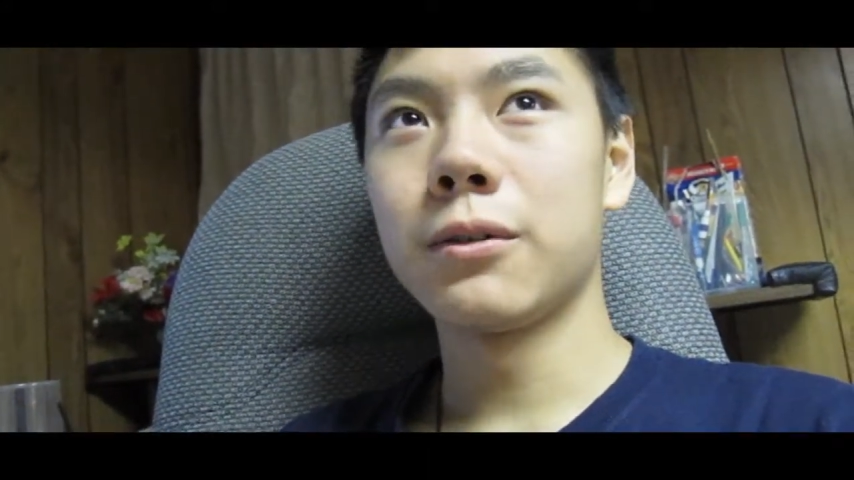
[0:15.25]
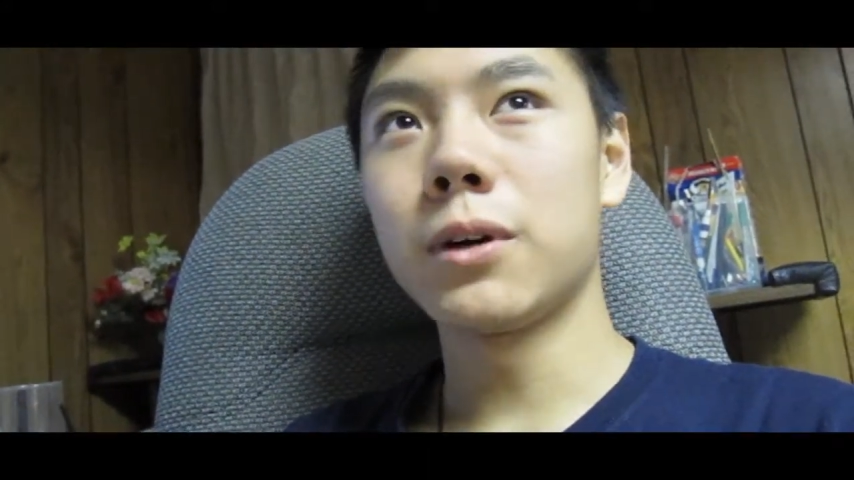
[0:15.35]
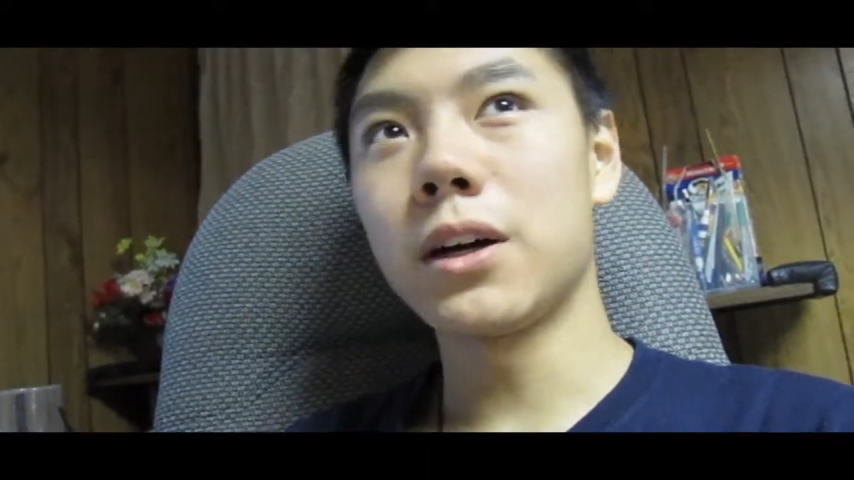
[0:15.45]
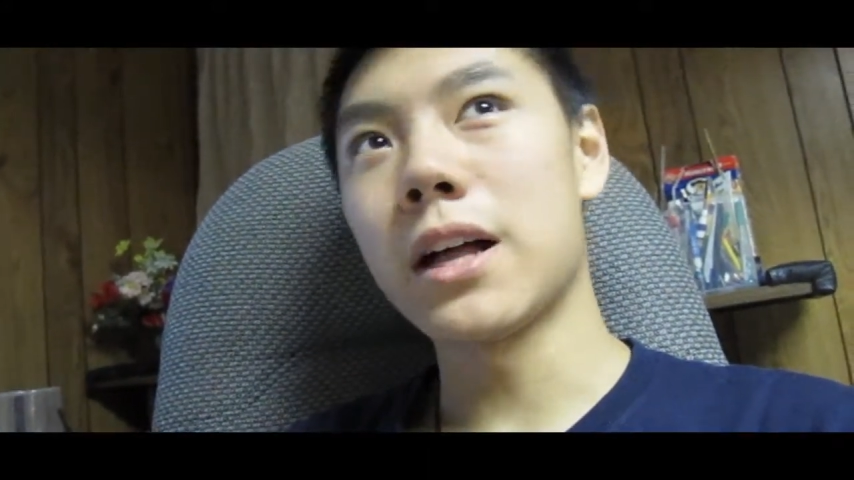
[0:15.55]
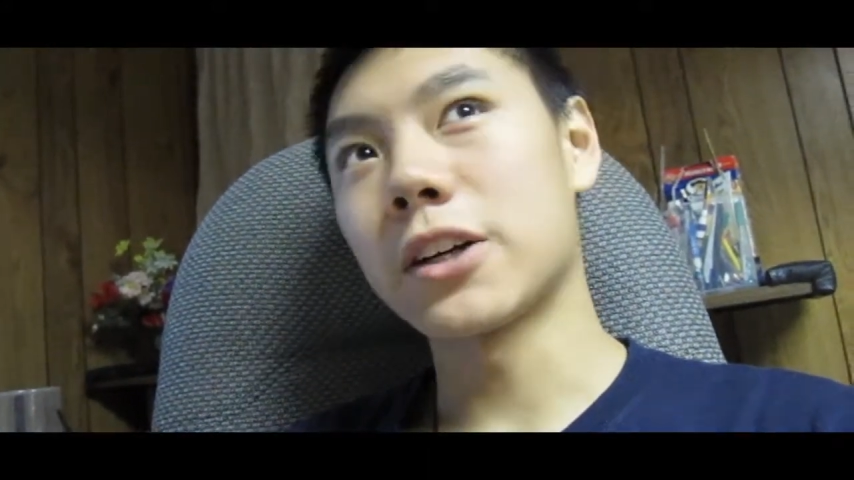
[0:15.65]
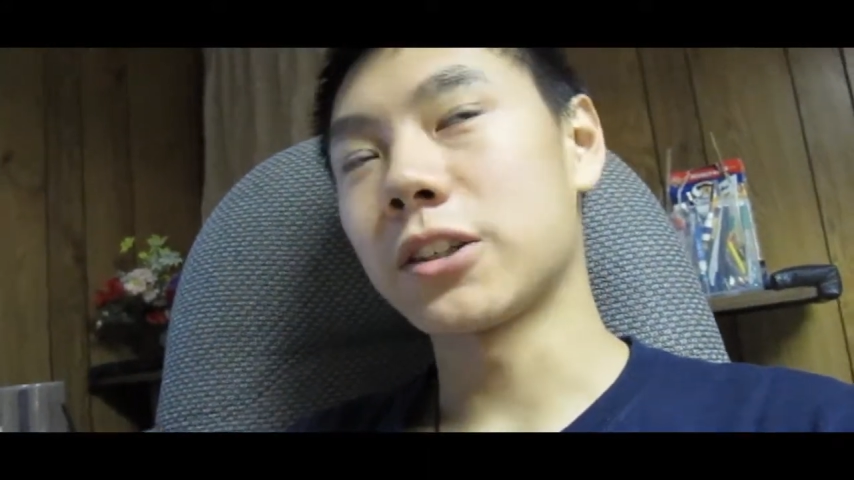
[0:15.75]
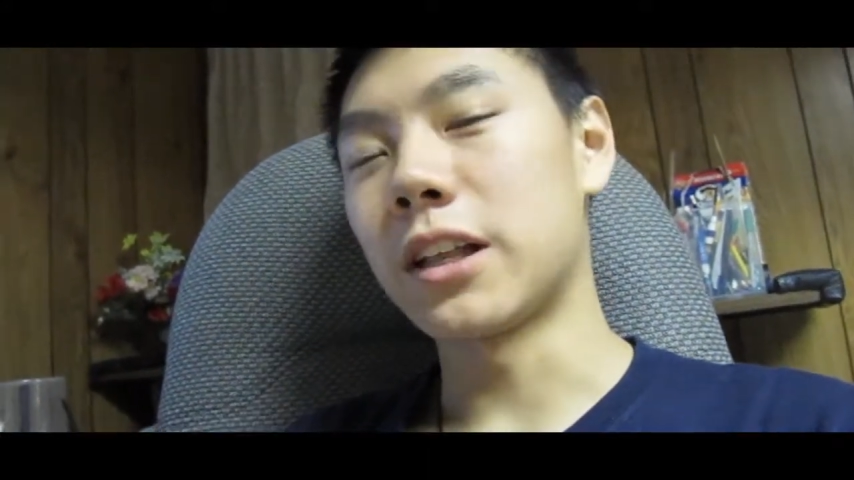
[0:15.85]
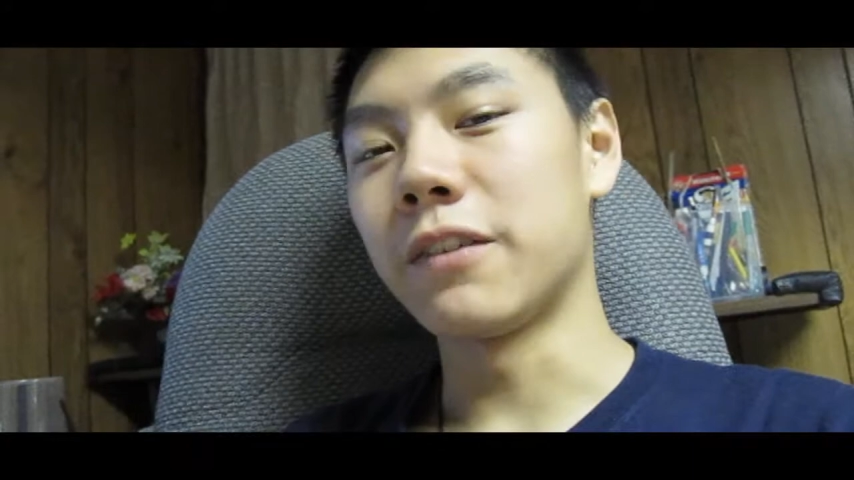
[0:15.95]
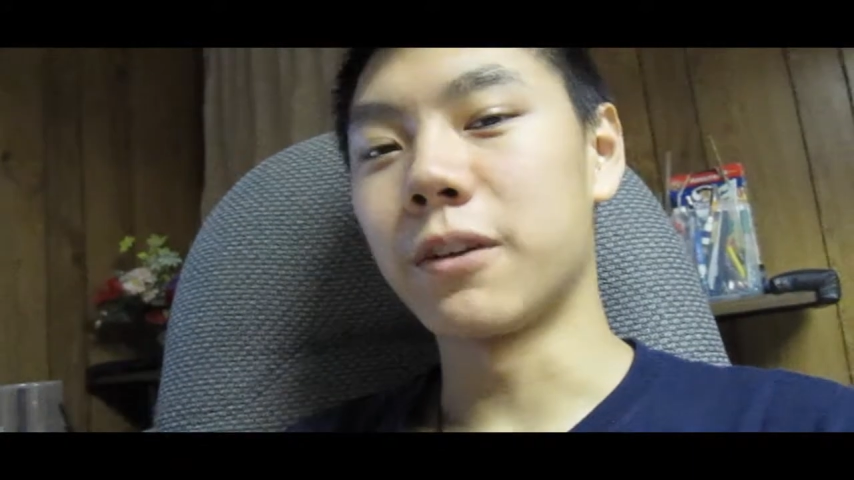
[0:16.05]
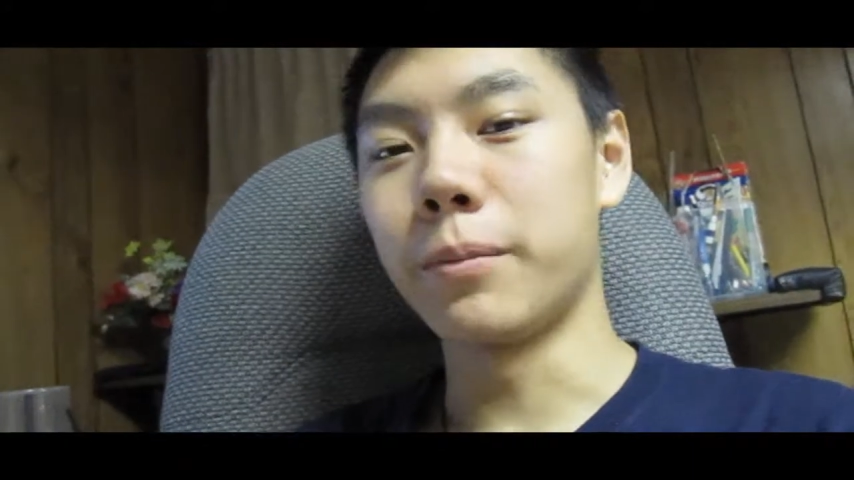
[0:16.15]
Well,
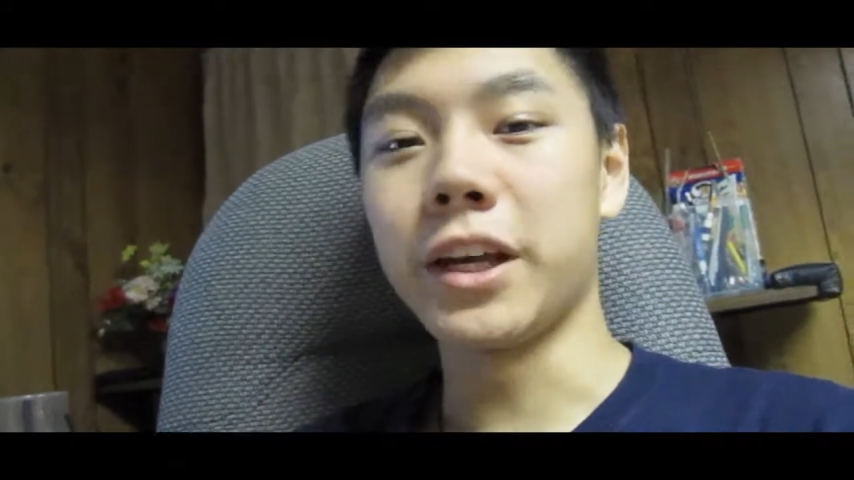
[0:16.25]
actually, I leave for